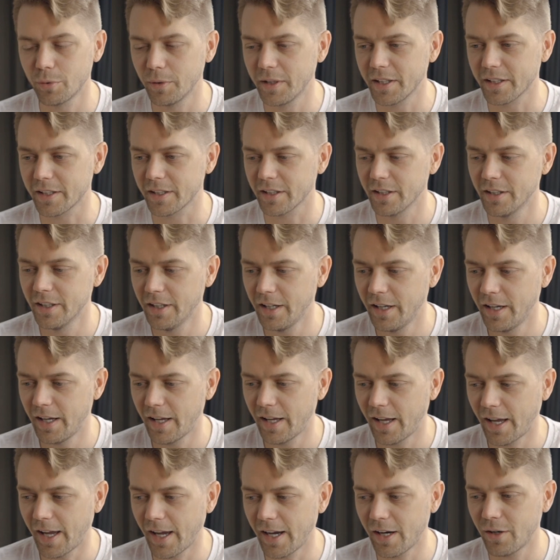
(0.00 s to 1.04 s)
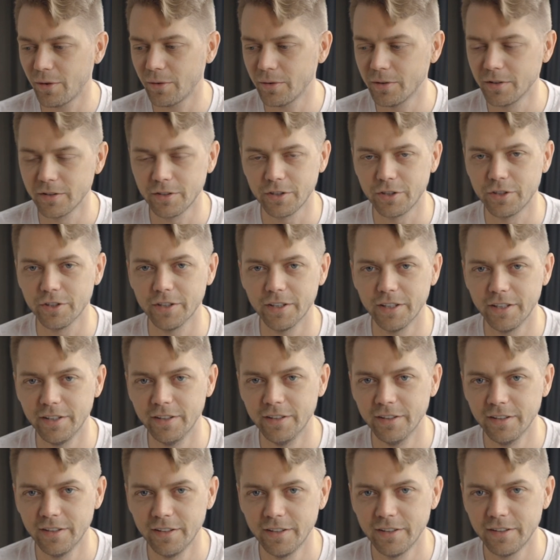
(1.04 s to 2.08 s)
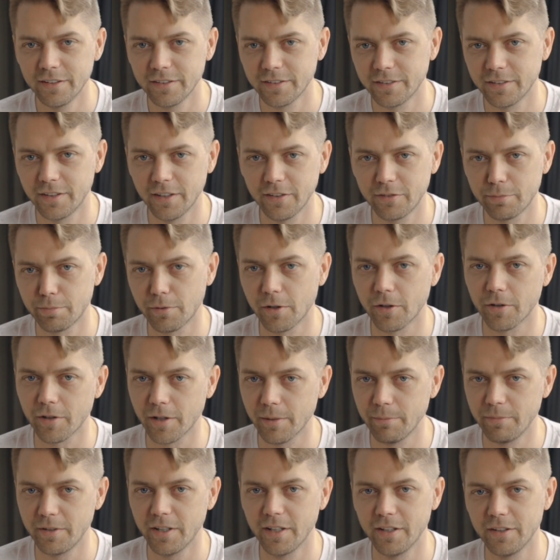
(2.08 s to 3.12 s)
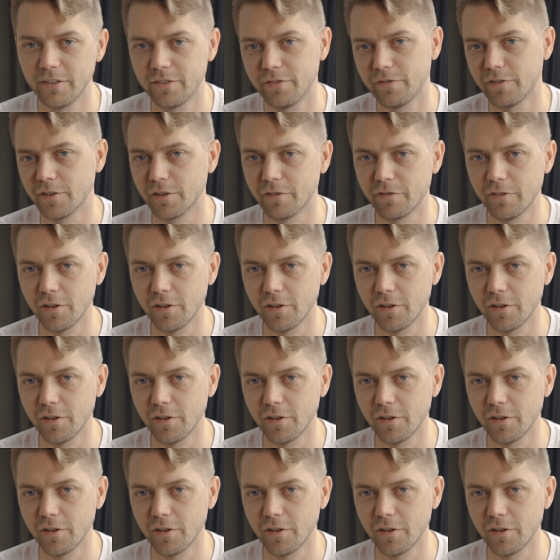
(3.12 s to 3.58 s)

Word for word: quick how good this program does for